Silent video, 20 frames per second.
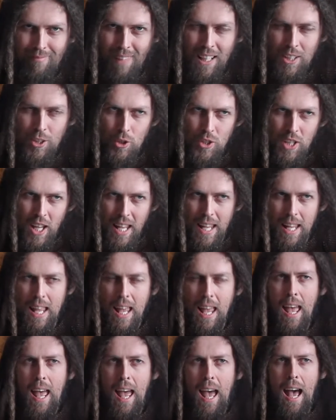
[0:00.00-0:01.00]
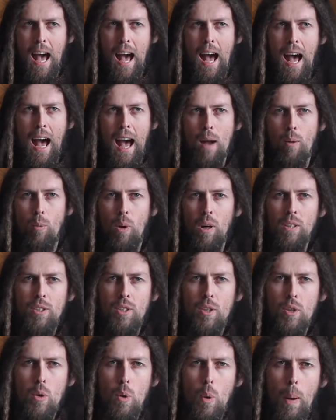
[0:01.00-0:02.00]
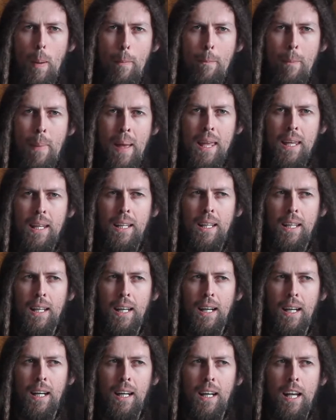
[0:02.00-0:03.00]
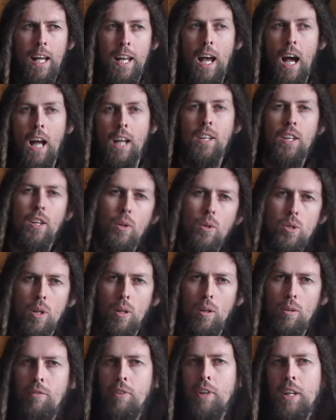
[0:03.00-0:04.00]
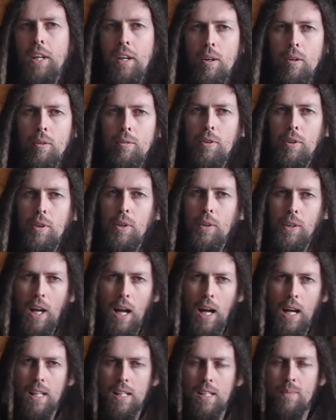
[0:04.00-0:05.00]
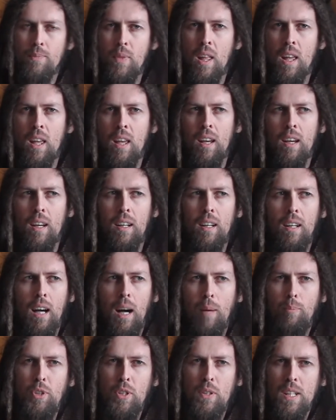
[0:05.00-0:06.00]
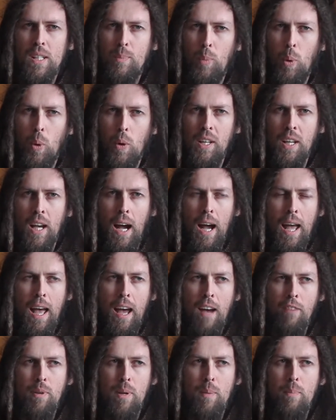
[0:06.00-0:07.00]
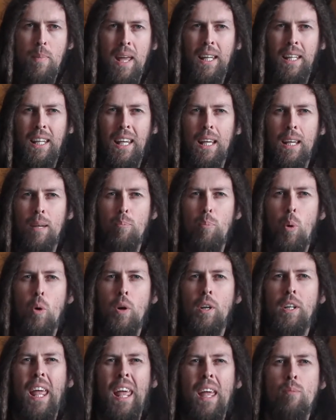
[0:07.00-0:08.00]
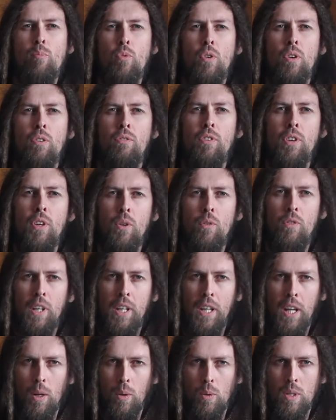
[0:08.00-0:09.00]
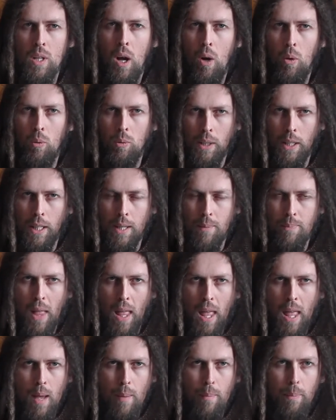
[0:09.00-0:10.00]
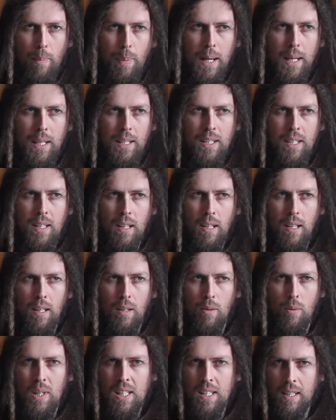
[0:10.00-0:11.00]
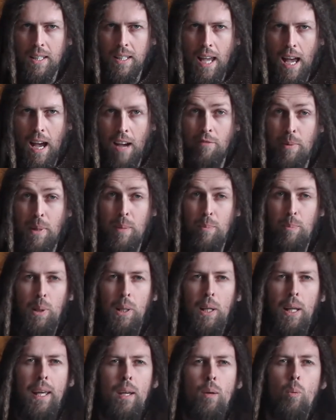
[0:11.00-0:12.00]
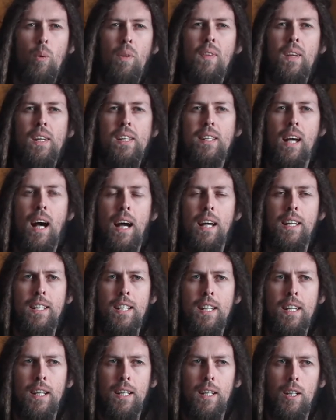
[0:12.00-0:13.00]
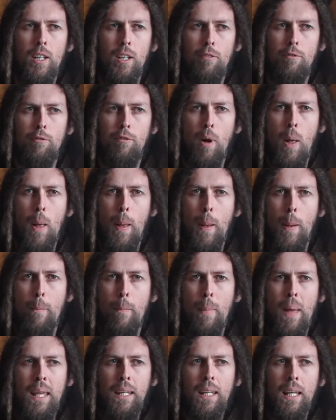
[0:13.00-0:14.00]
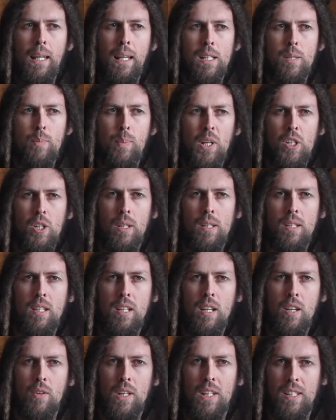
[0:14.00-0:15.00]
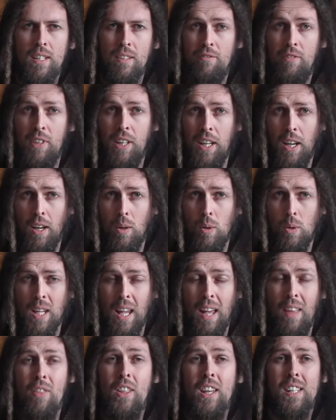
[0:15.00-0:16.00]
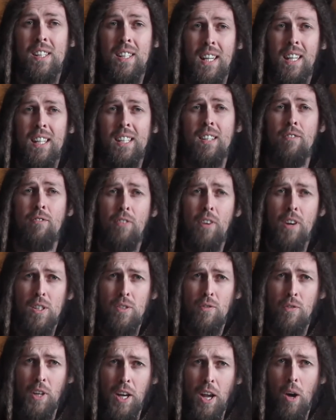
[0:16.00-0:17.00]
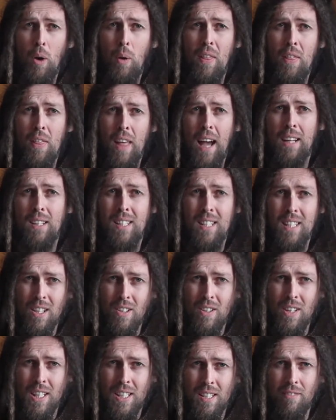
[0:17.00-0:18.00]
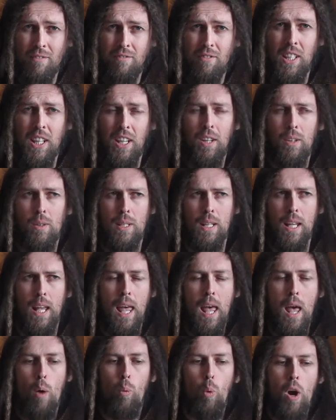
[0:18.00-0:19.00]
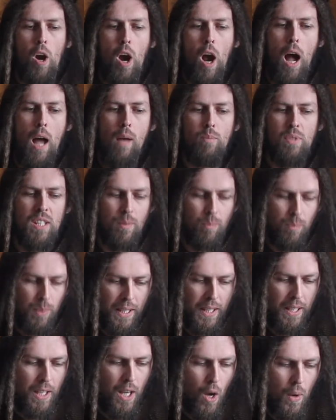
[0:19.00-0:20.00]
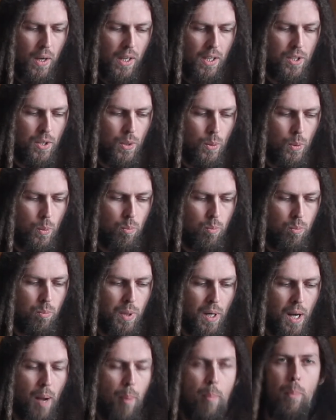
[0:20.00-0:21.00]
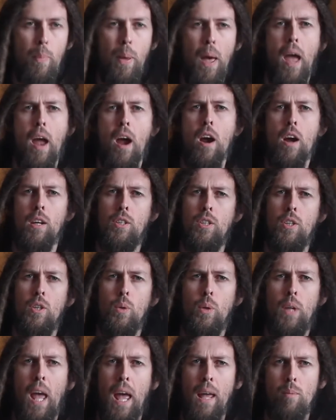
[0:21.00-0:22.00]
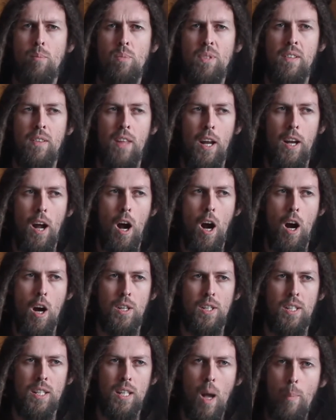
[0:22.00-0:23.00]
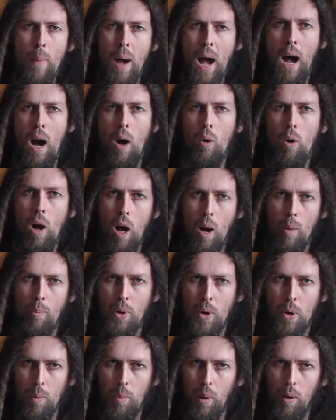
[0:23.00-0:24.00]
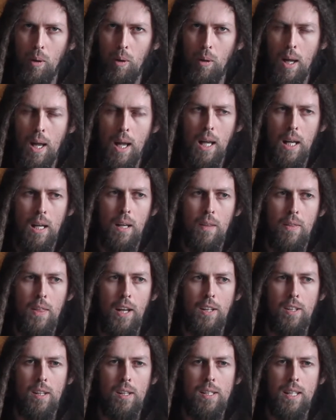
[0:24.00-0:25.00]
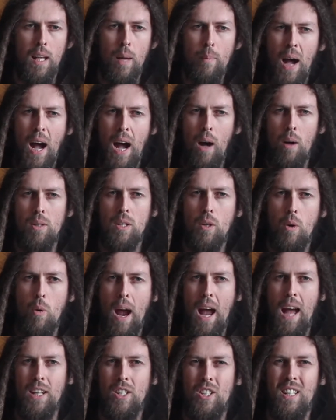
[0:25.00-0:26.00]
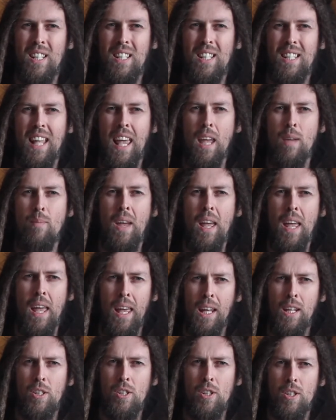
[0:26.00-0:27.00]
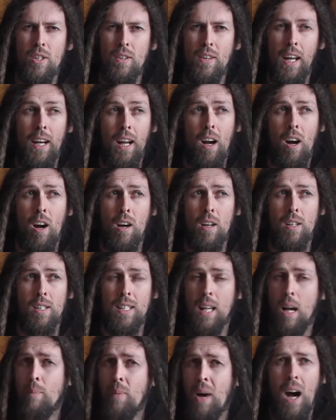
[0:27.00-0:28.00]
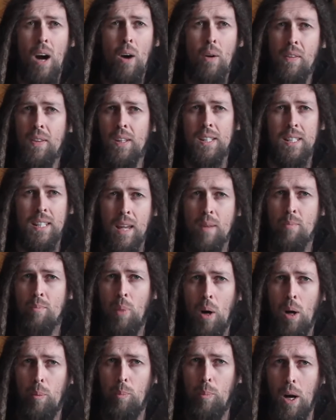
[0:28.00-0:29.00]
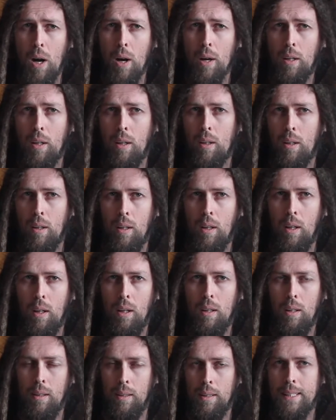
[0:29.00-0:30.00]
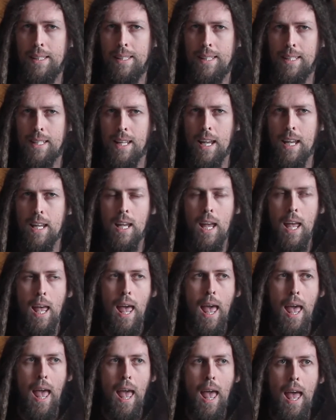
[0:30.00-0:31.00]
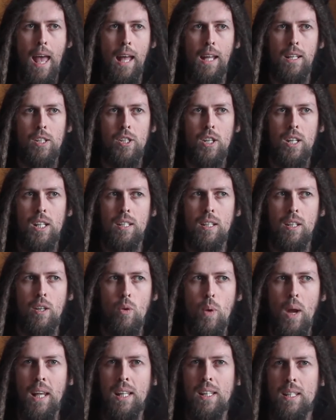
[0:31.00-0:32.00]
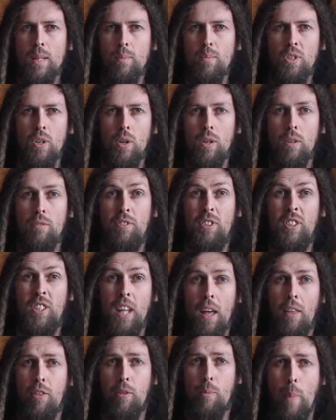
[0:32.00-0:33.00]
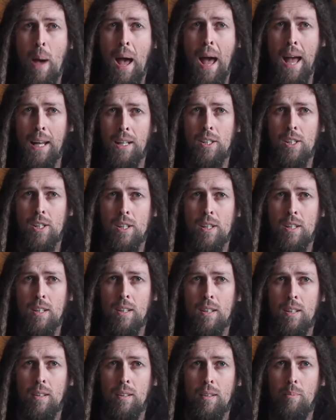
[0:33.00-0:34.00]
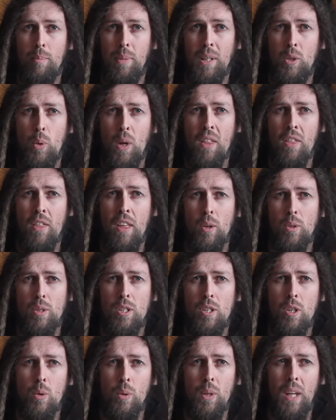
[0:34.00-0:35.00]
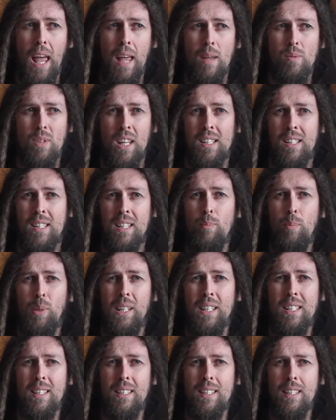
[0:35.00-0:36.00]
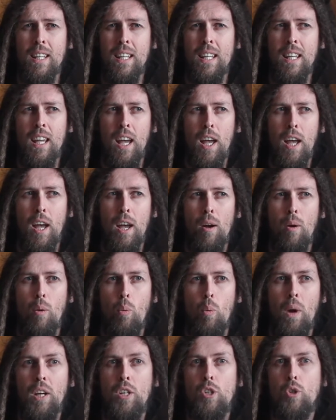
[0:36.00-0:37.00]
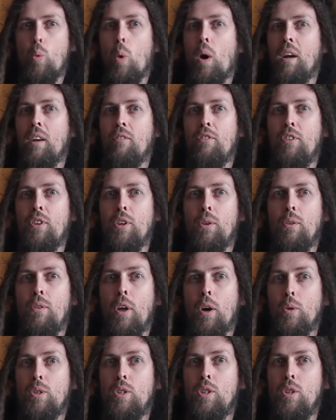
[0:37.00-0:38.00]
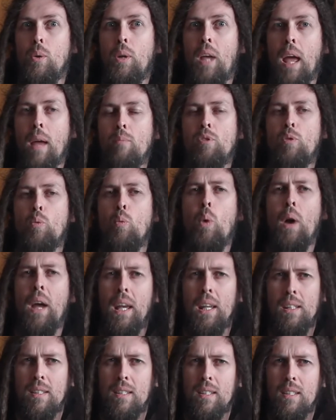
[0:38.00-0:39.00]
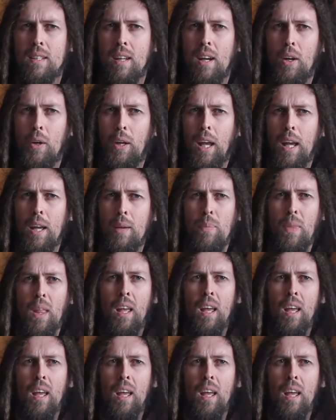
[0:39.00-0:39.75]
Today, I want to make an unusual video for you guys. Up to this point, I have been making board game review videos only, but recently I've been playing with this idea of making a special series of videos, and this is the first video in that series of videos, where I'm simply going to compare two games that are somehow comparable, that somehow scratch the same itch, that are somehow in the same ballpark, let's say, and just create some sort of death match between those two games and simply see which one of those two games wins, okay?